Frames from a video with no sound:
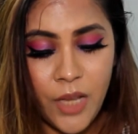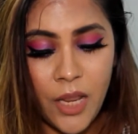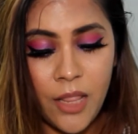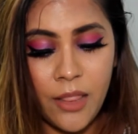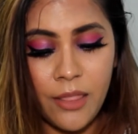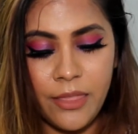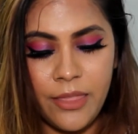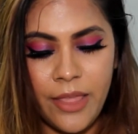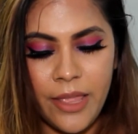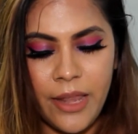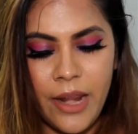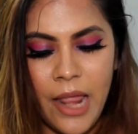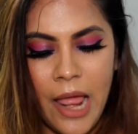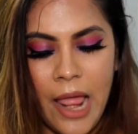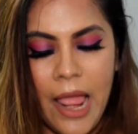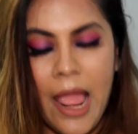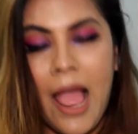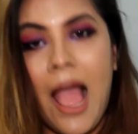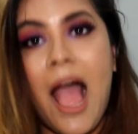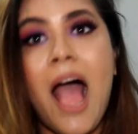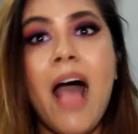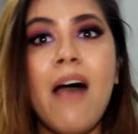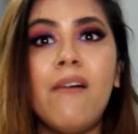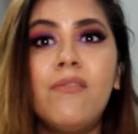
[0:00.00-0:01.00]
Then I
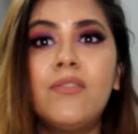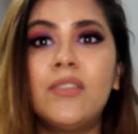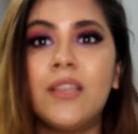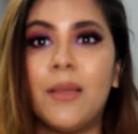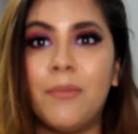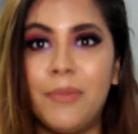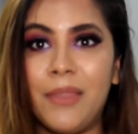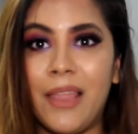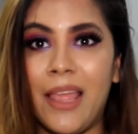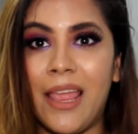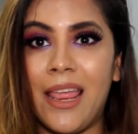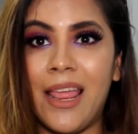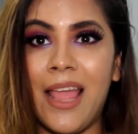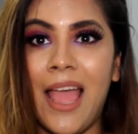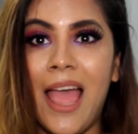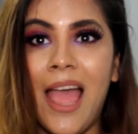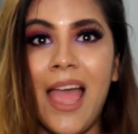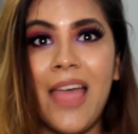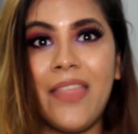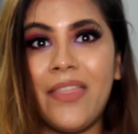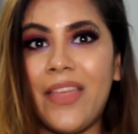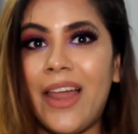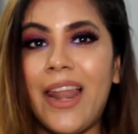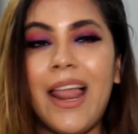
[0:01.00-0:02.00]
have something
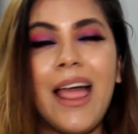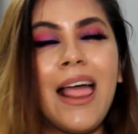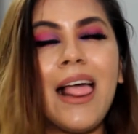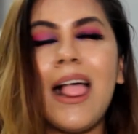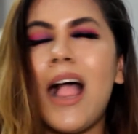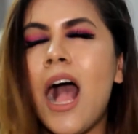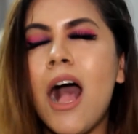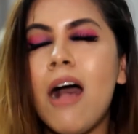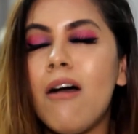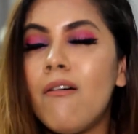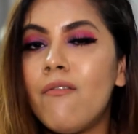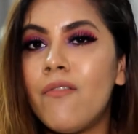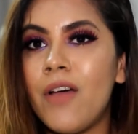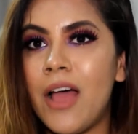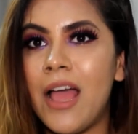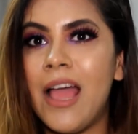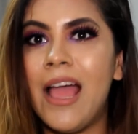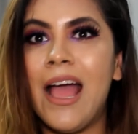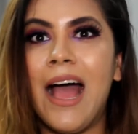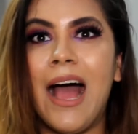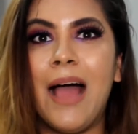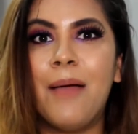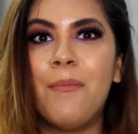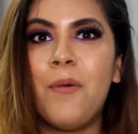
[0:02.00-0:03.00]

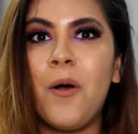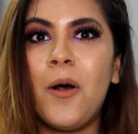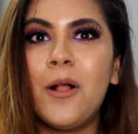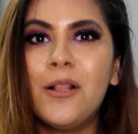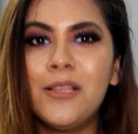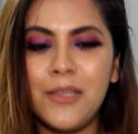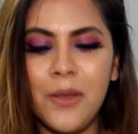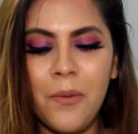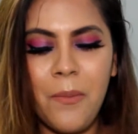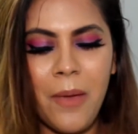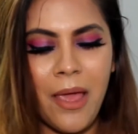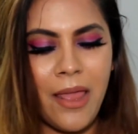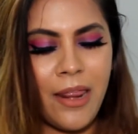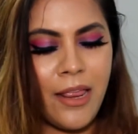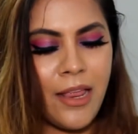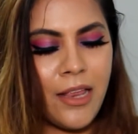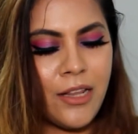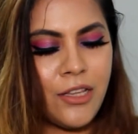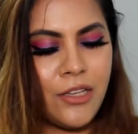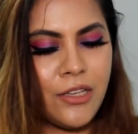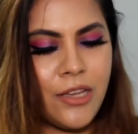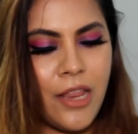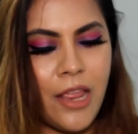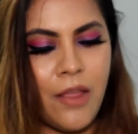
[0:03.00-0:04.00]
I'm also wearing
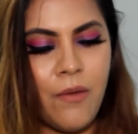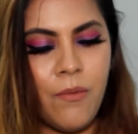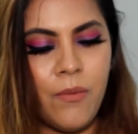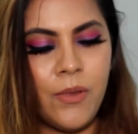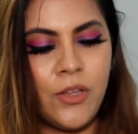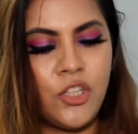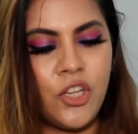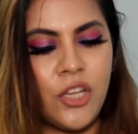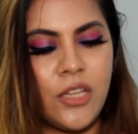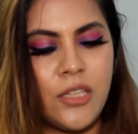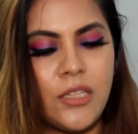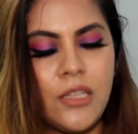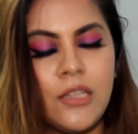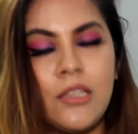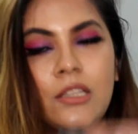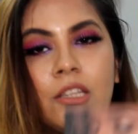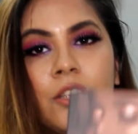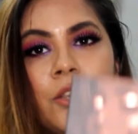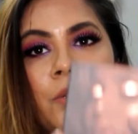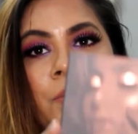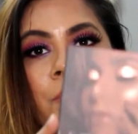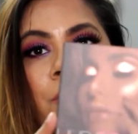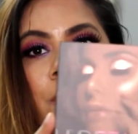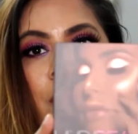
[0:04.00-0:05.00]
it today, which is this
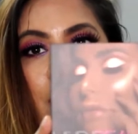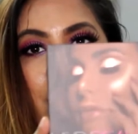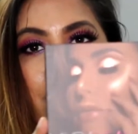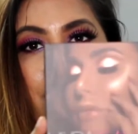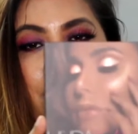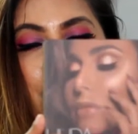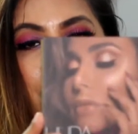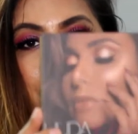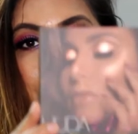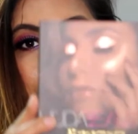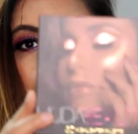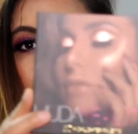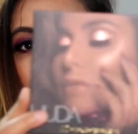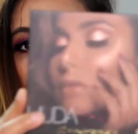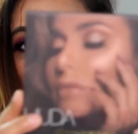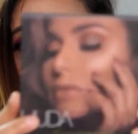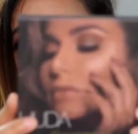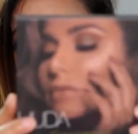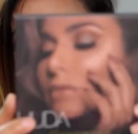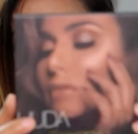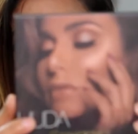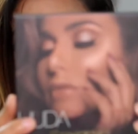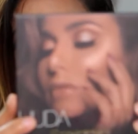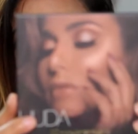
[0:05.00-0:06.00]
Huda Beauty
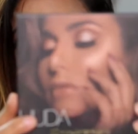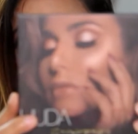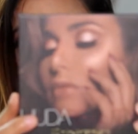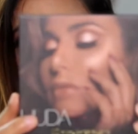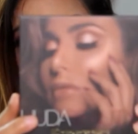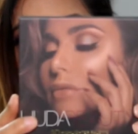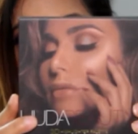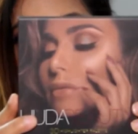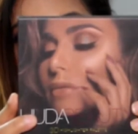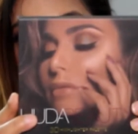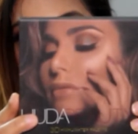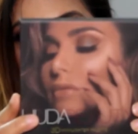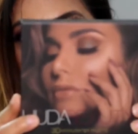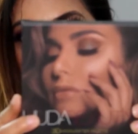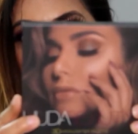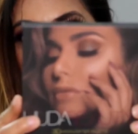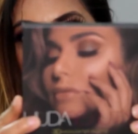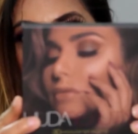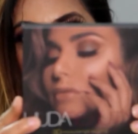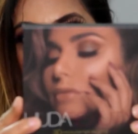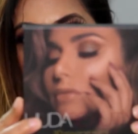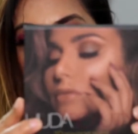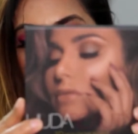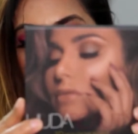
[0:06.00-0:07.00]
highlighter palette.